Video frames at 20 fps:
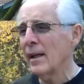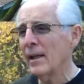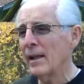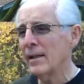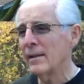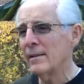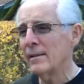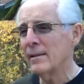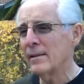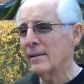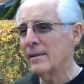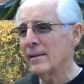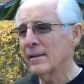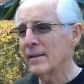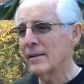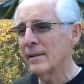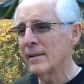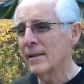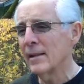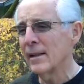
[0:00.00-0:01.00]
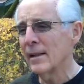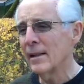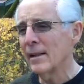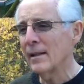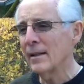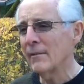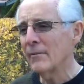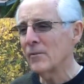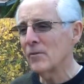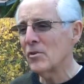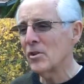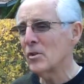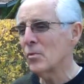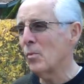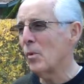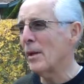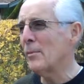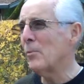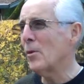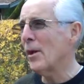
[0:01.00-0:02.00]
And
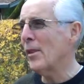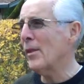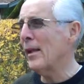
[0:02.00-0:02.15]
just one more